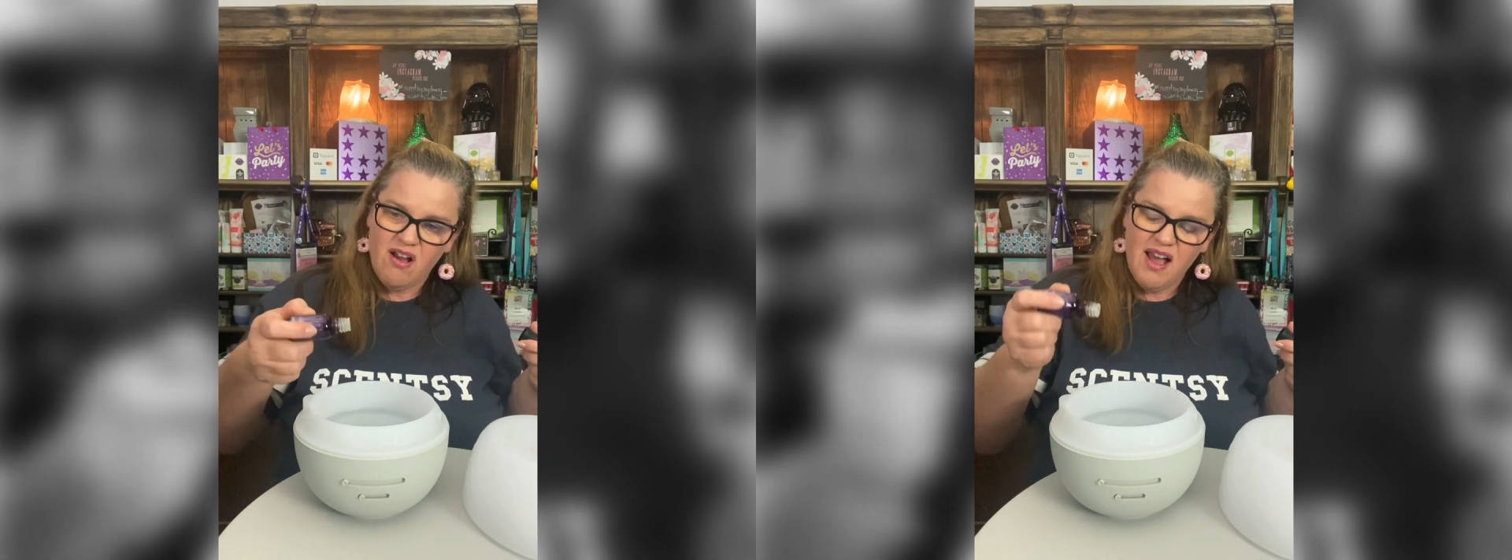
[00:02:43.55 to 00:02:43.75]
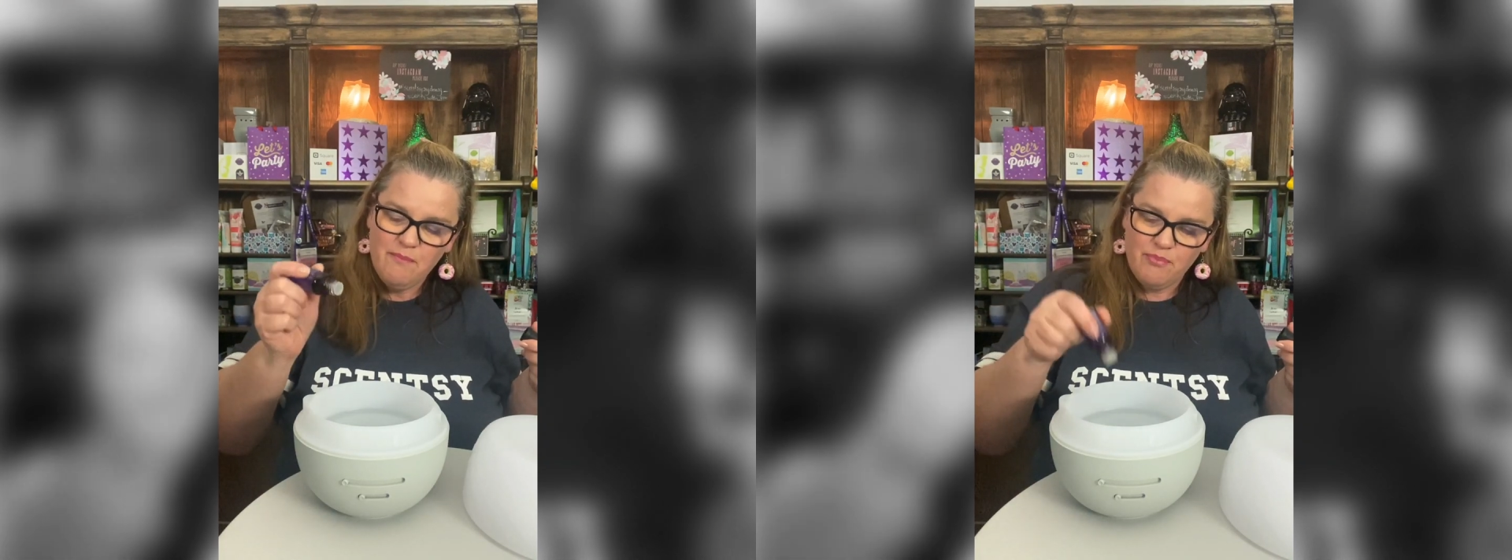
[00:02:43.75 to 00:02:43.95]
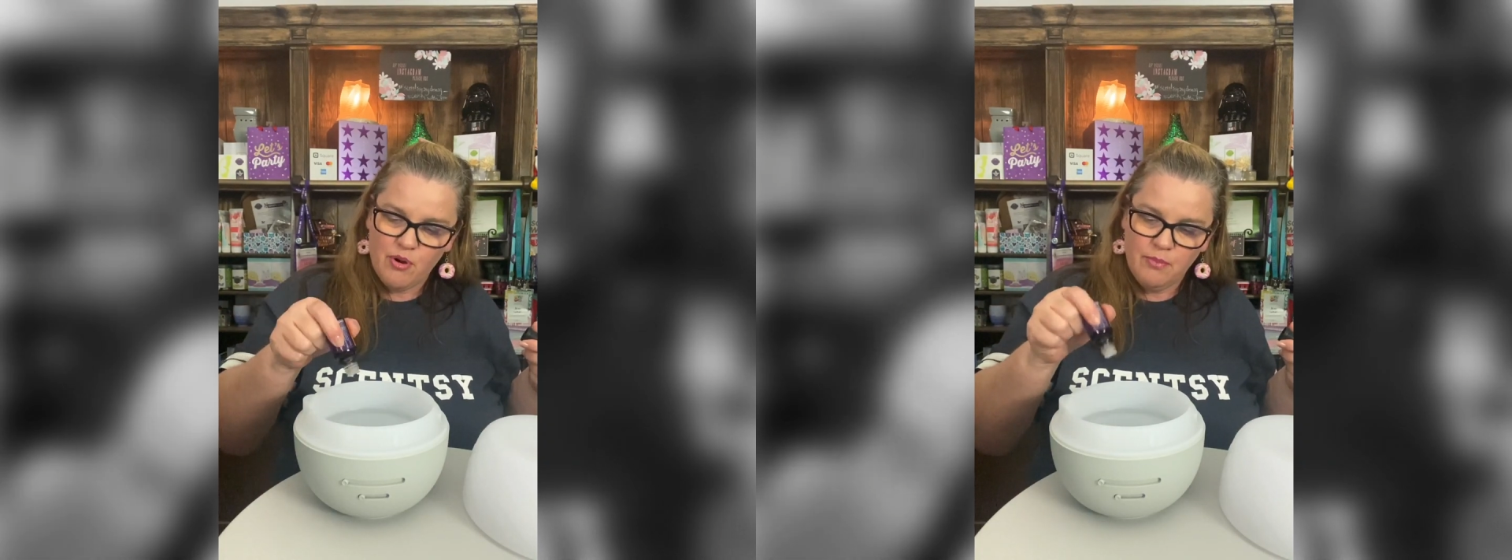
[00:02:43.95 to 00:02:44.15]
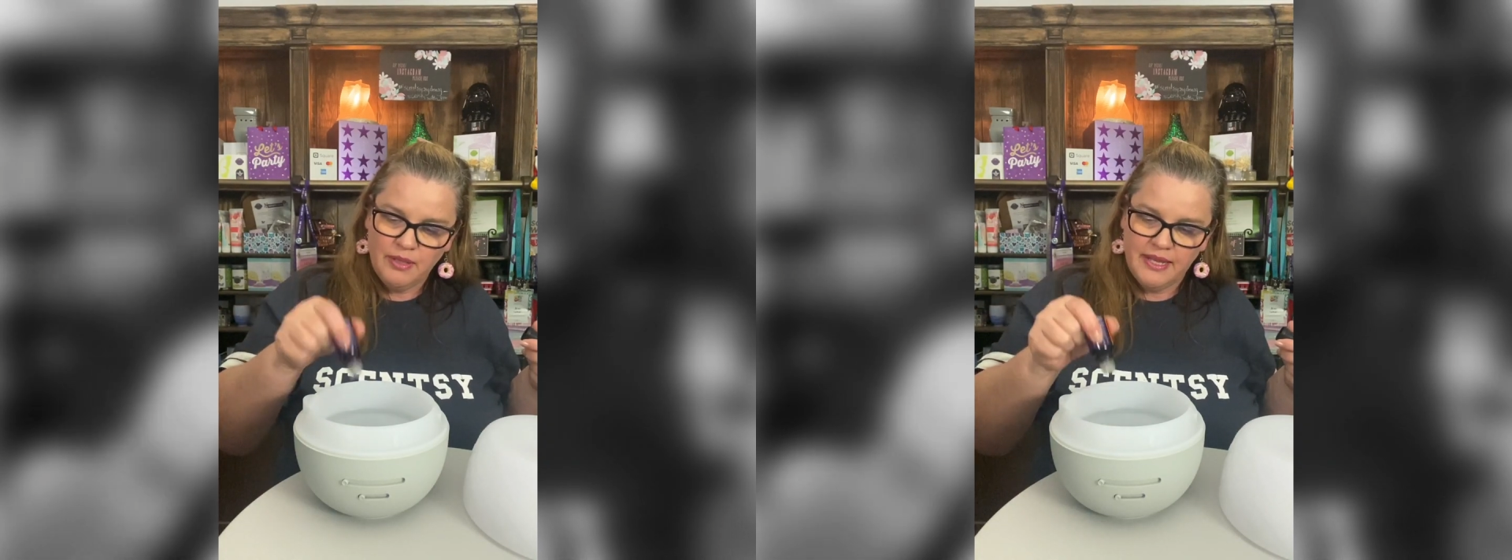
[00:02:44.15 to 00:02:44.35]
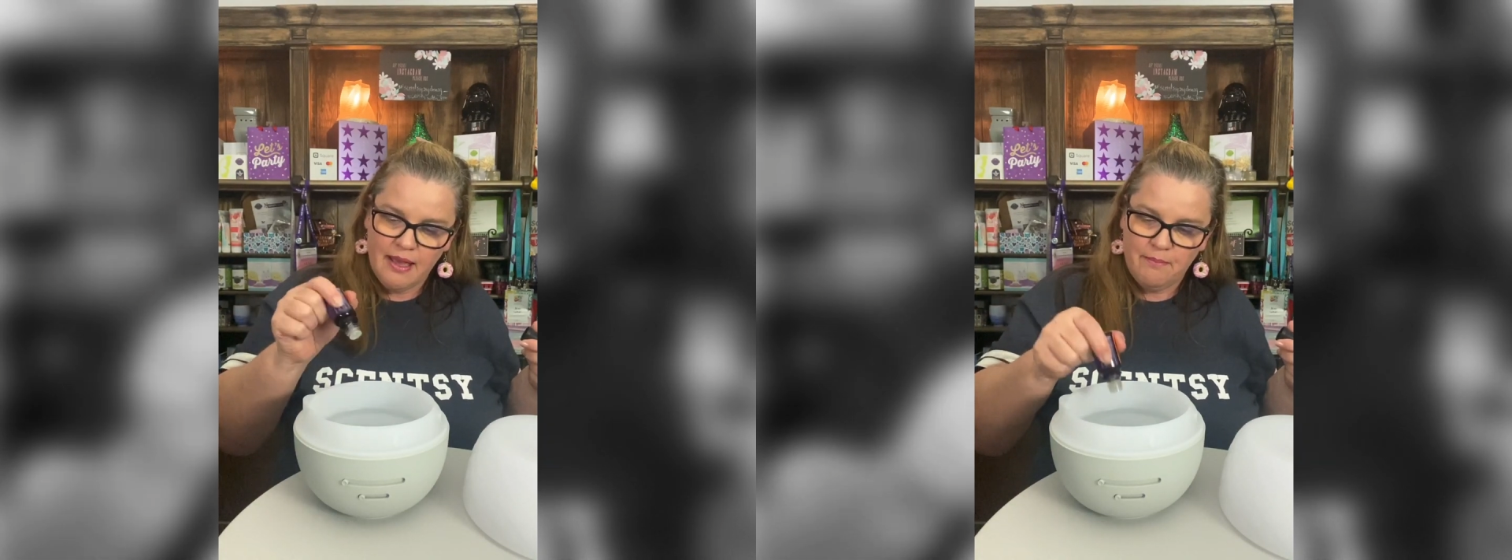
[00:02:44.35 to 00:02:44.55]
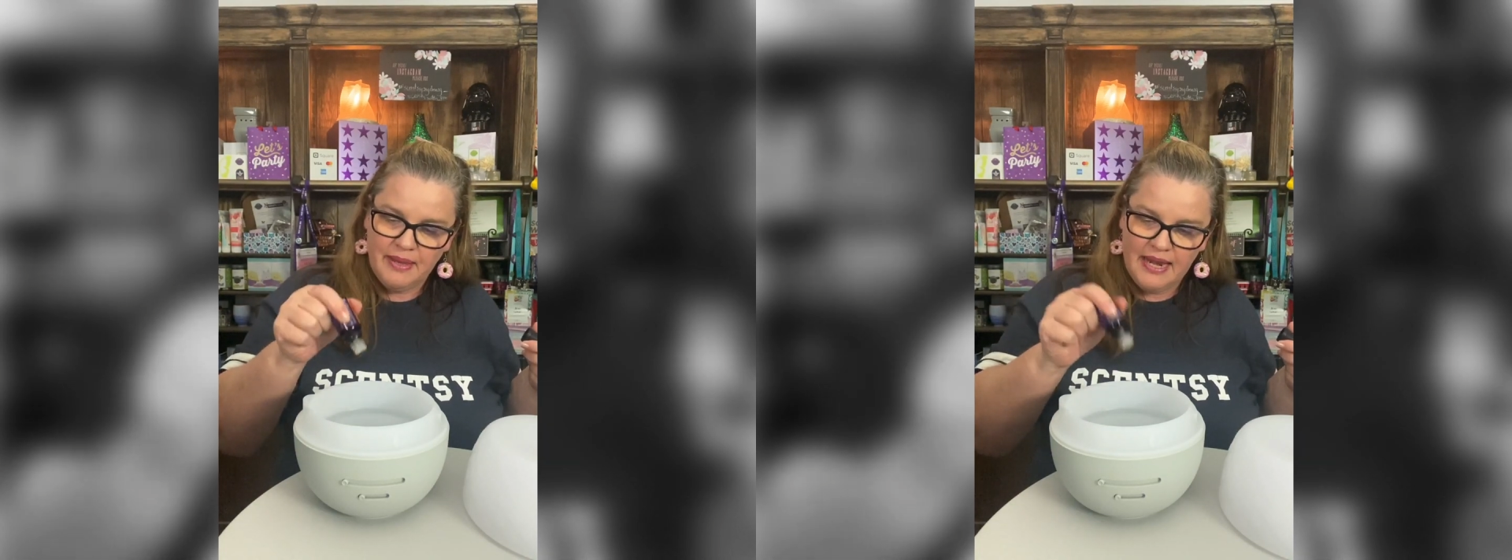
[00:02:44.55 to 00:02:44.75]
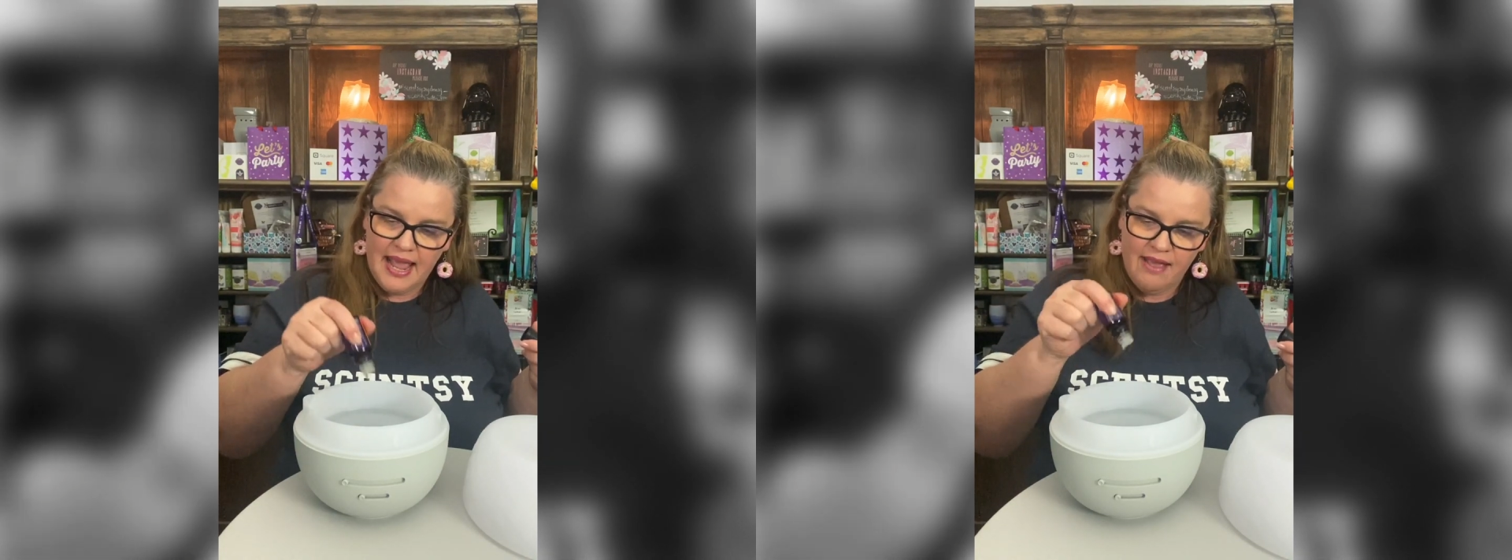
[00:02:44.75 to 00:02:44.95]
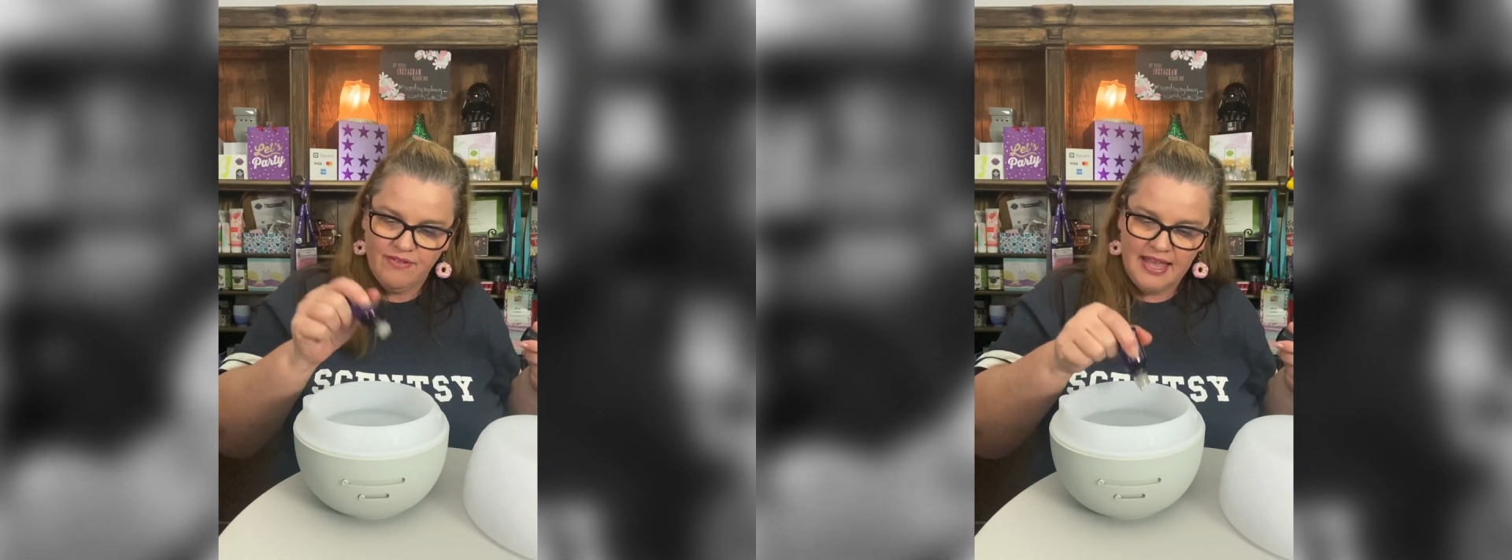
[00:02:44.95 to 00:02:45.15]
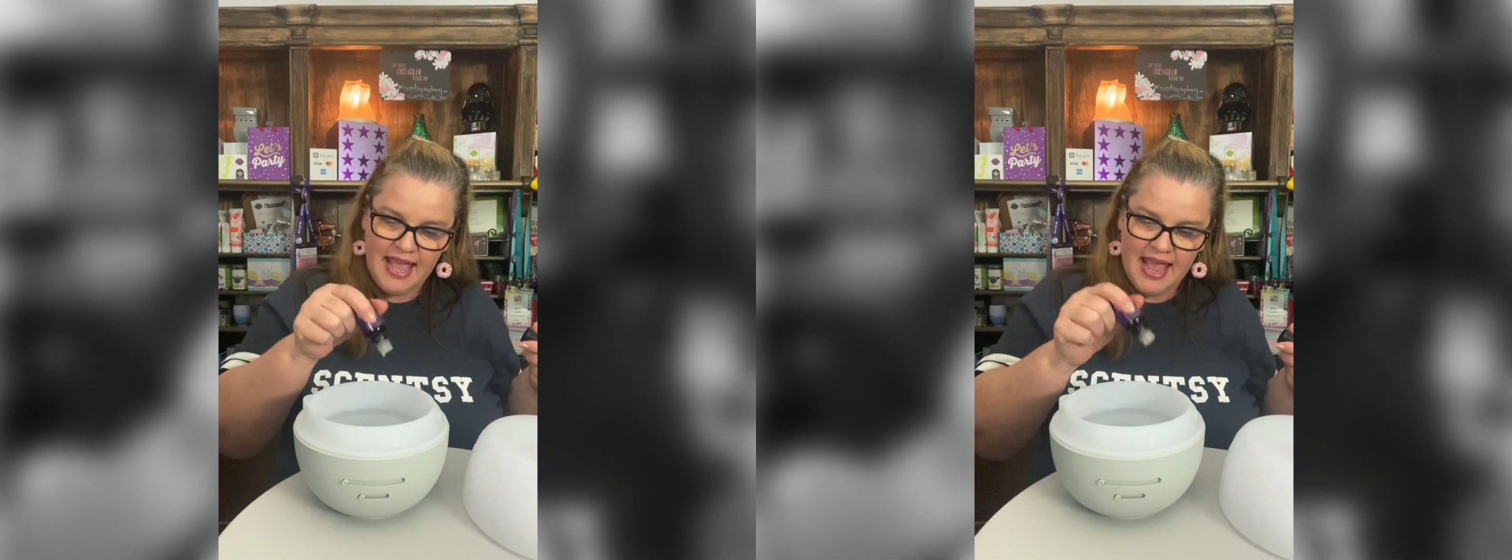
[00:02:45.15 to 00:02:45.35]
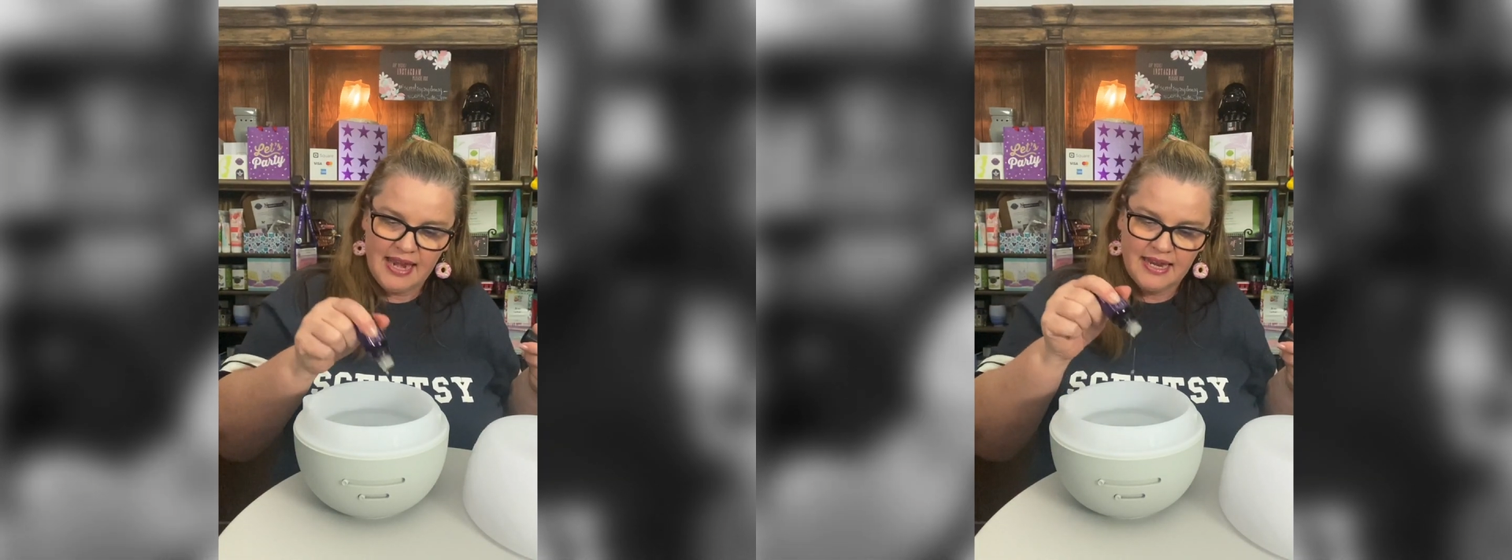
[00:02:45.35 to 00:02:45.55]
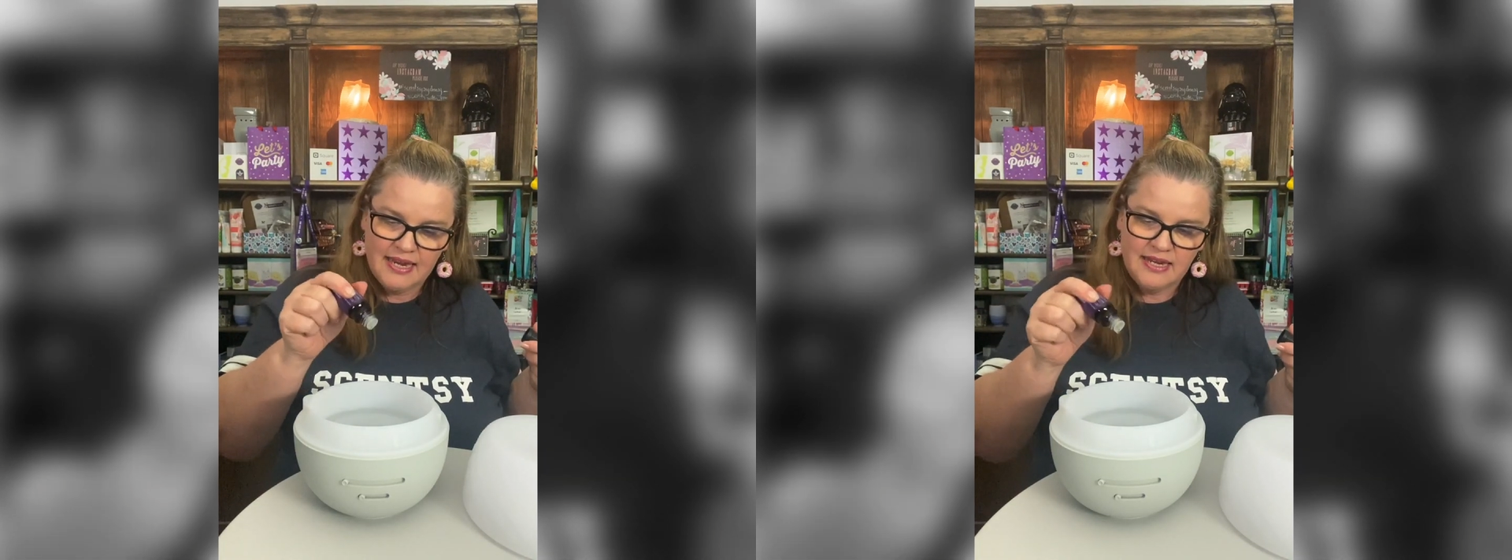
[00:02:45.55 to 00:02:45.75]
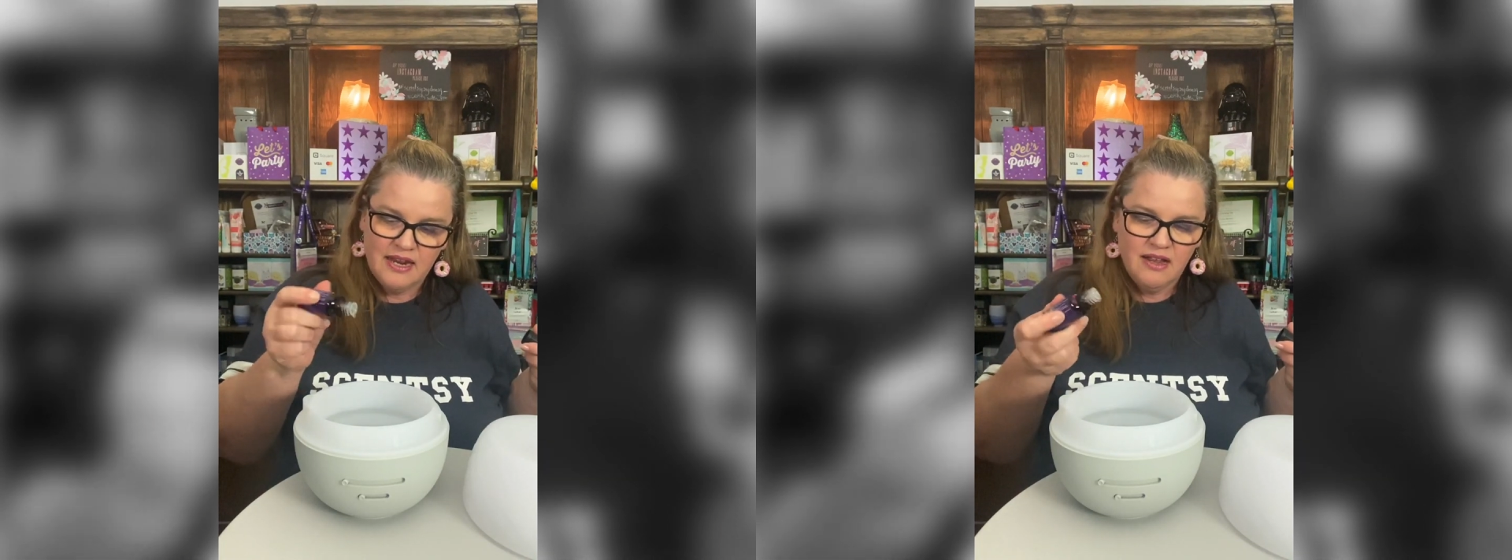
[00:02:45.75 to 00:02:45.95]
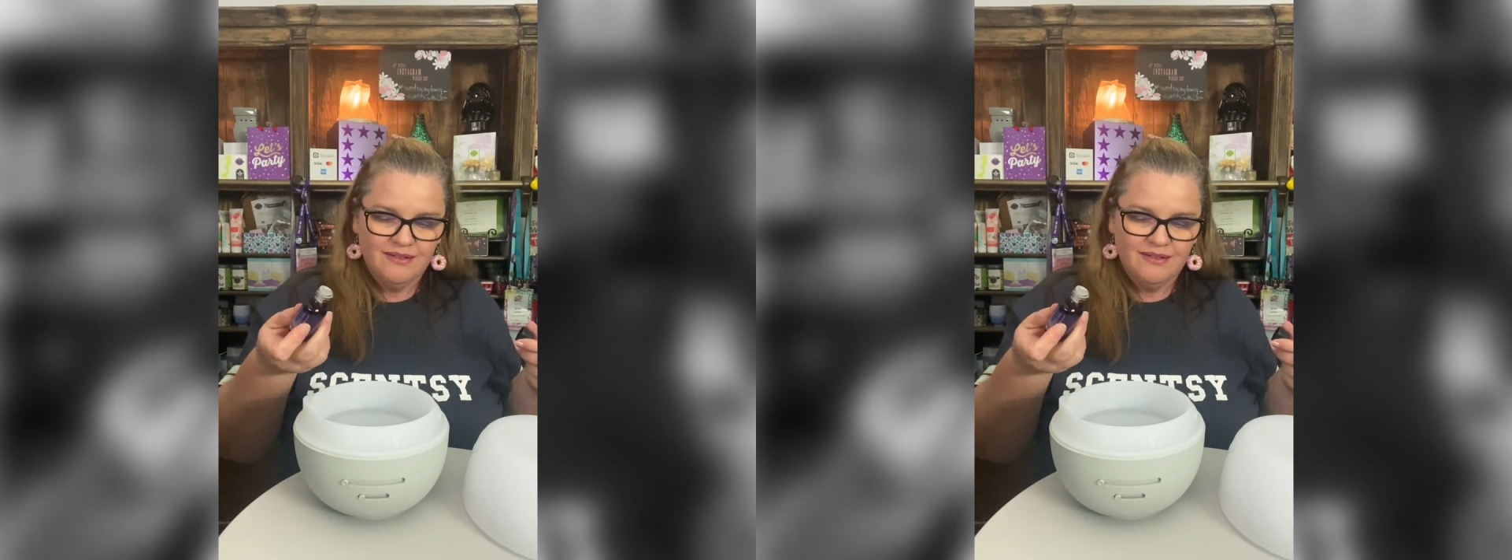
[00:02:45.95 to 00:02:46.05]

I'm probably a bit heavy-handed.